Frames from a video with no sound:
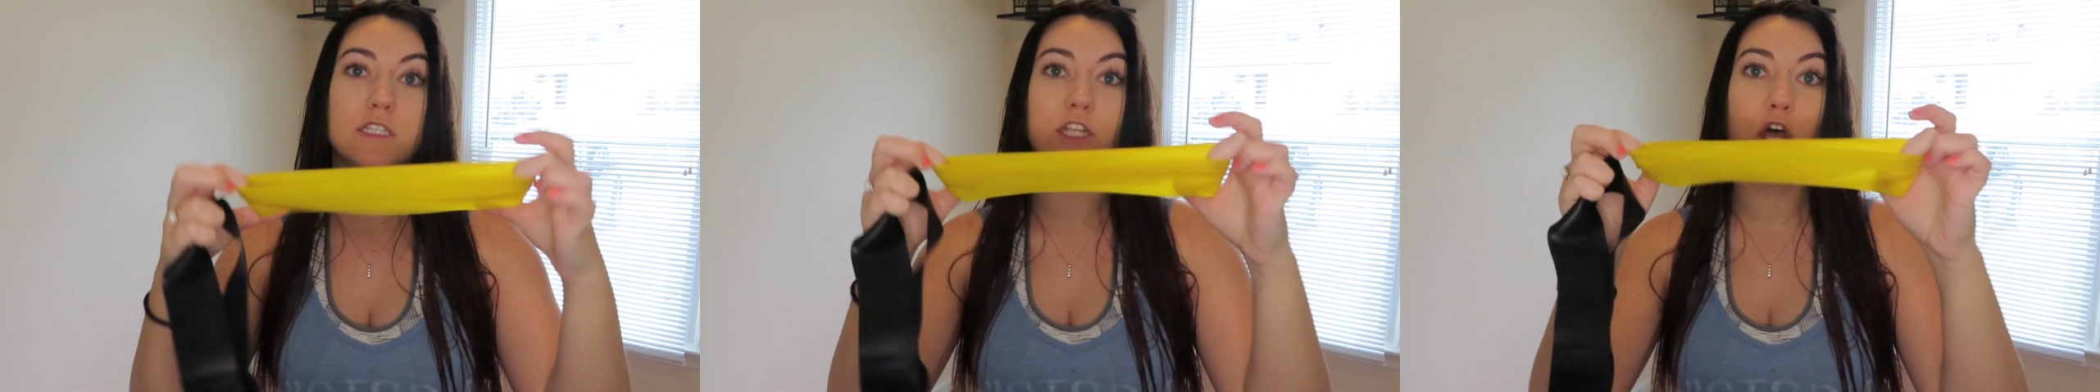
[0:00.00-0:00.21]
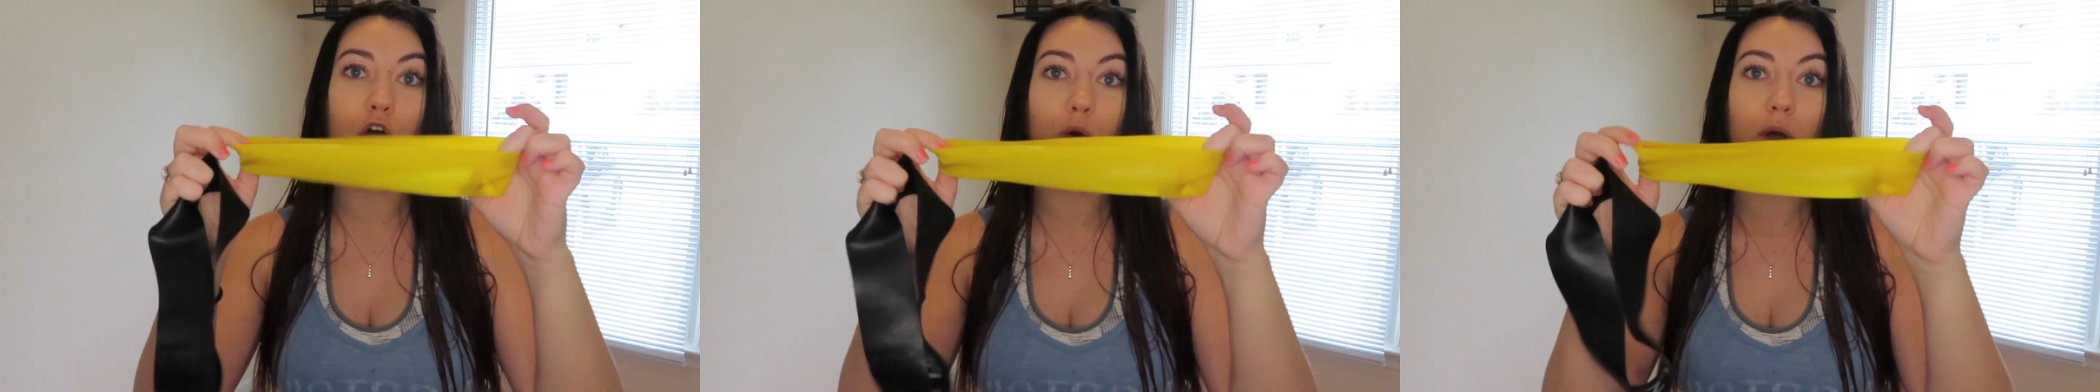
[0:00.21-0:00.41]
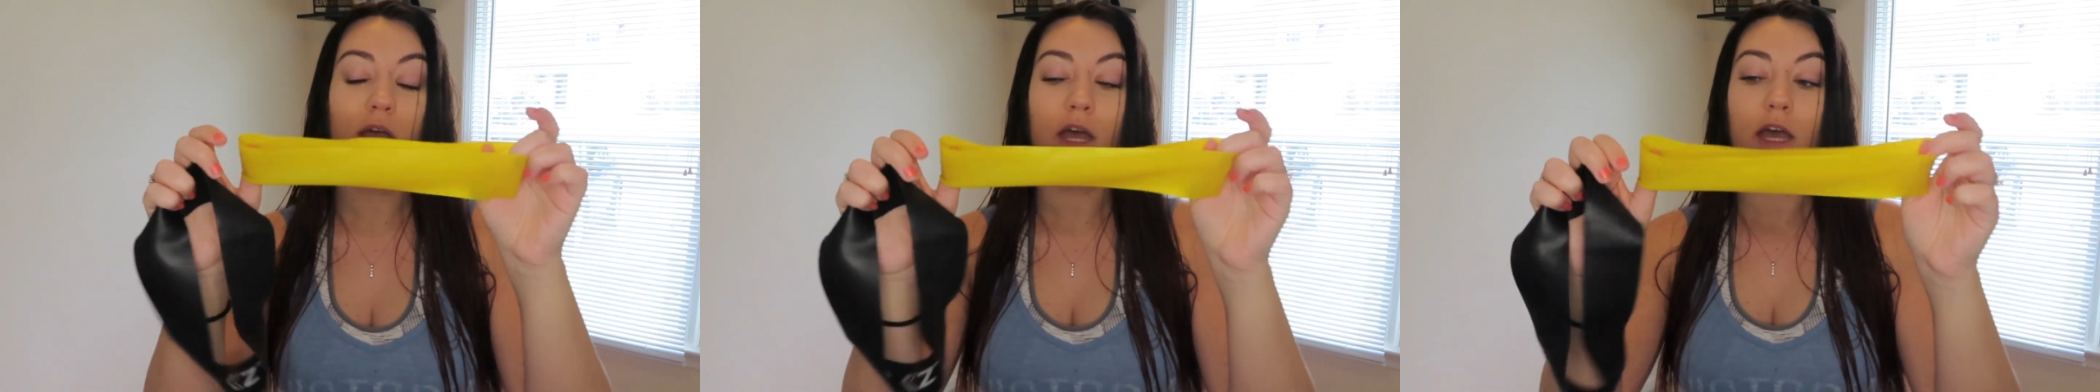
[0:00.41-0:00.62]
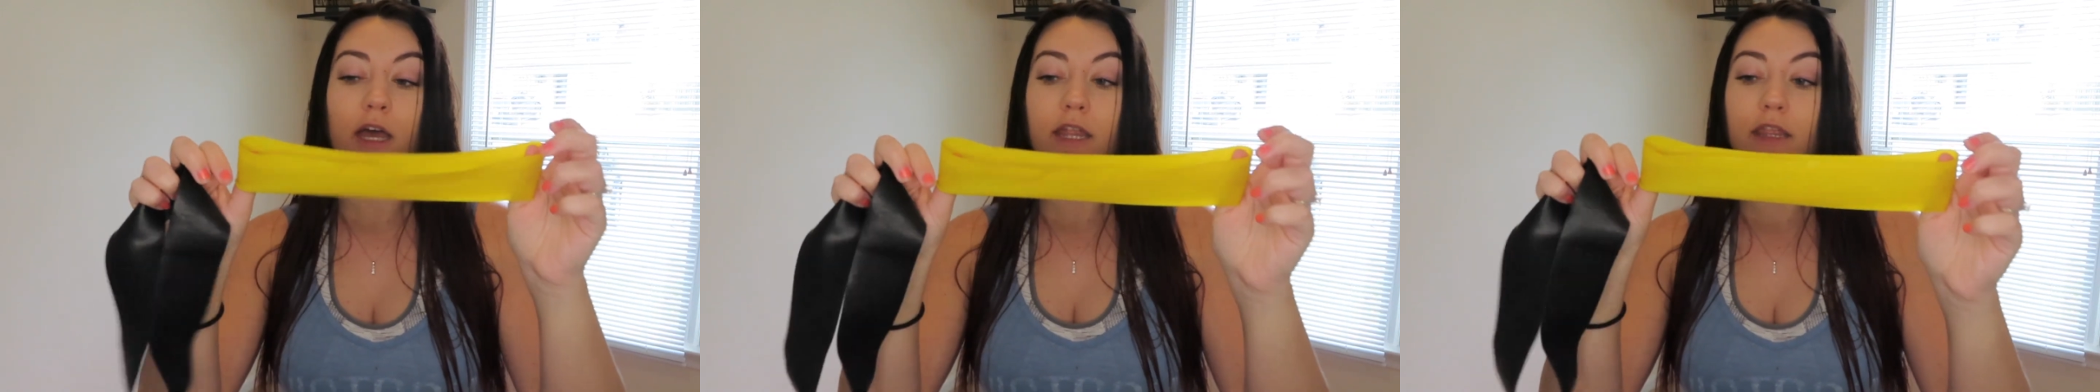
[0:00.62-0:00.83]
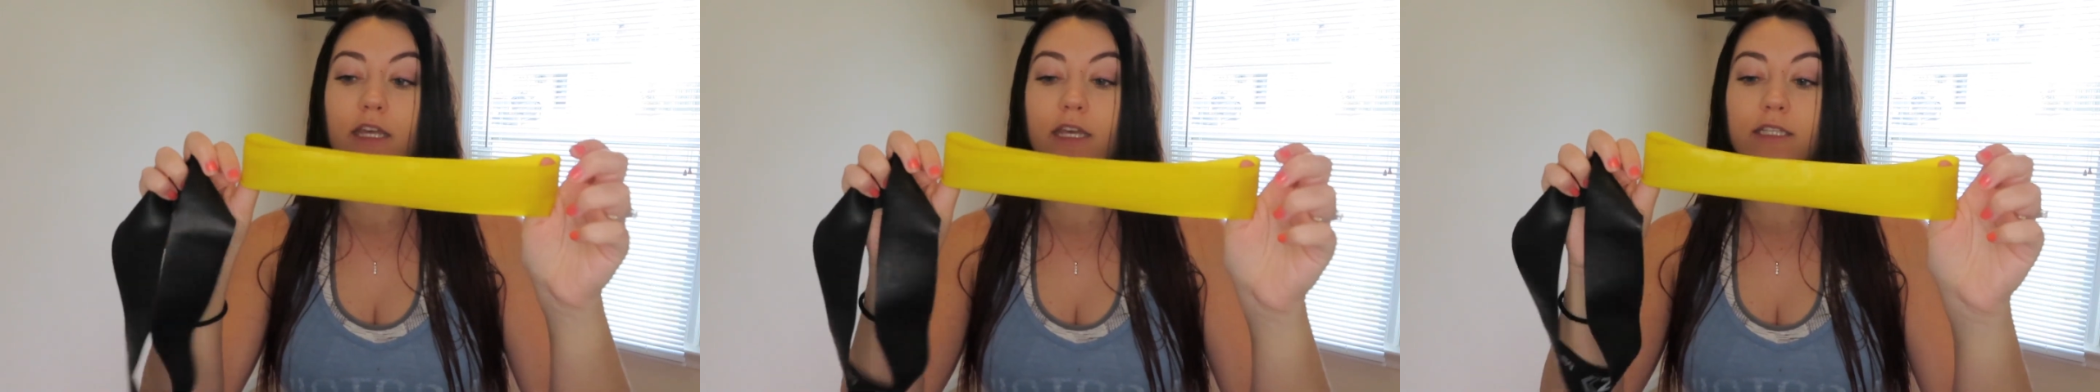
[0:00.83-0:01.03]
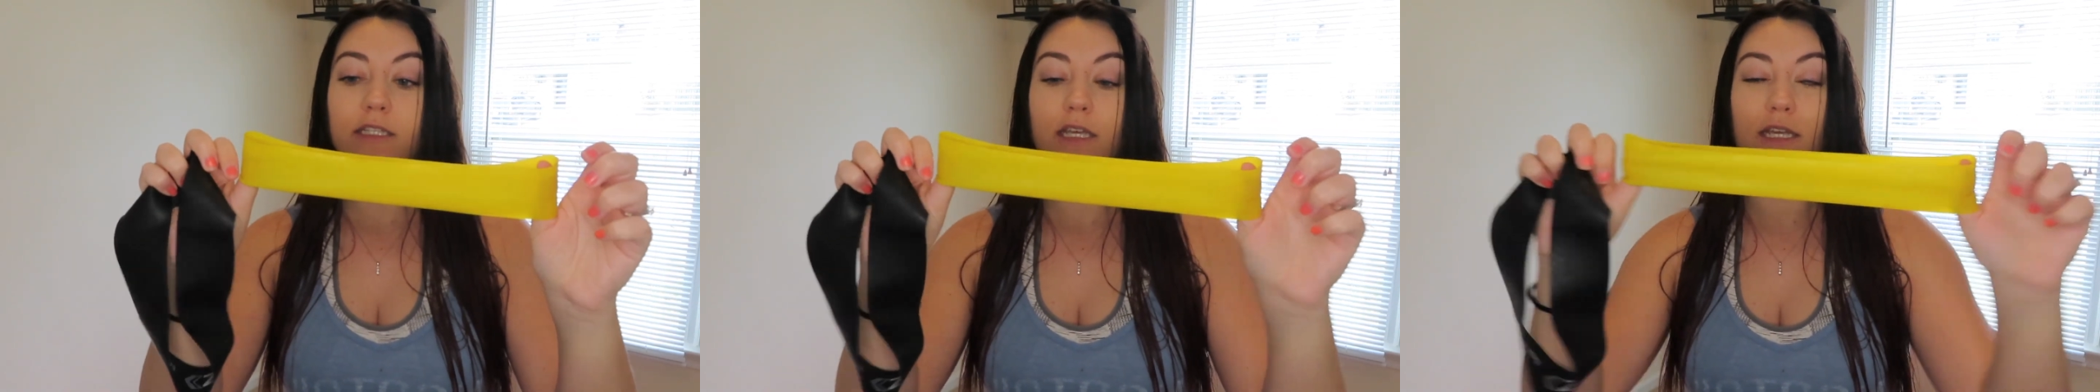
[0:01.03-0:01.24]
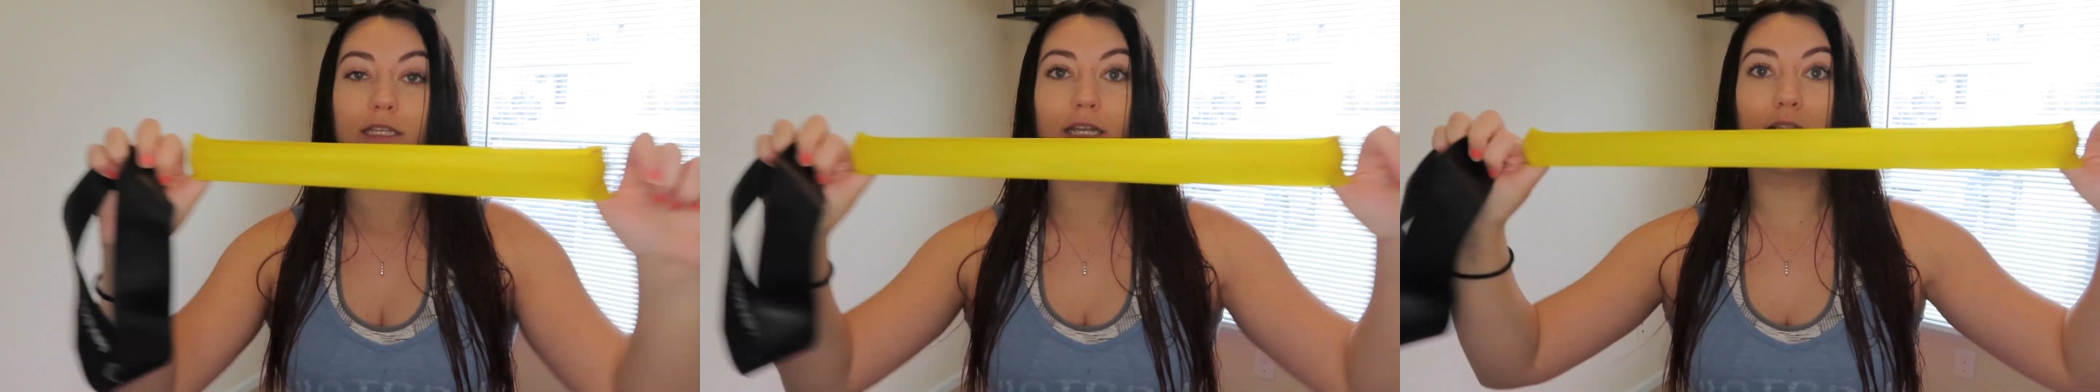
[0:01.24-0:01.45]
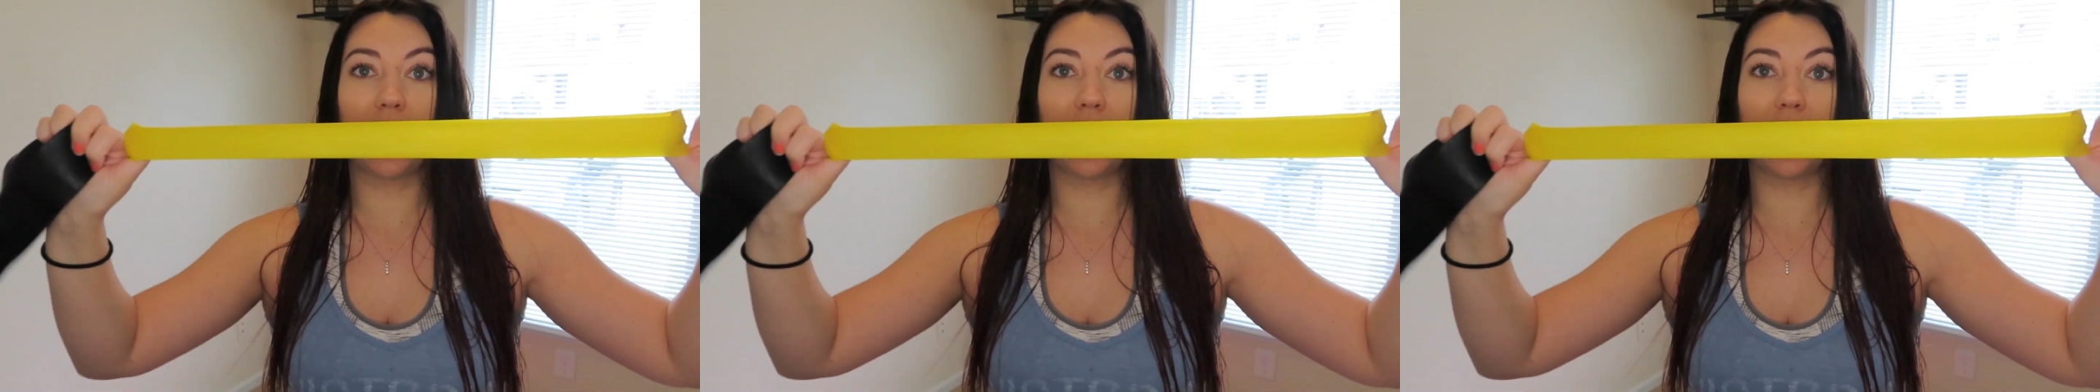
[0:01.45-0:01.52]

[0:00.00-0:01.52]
So this is a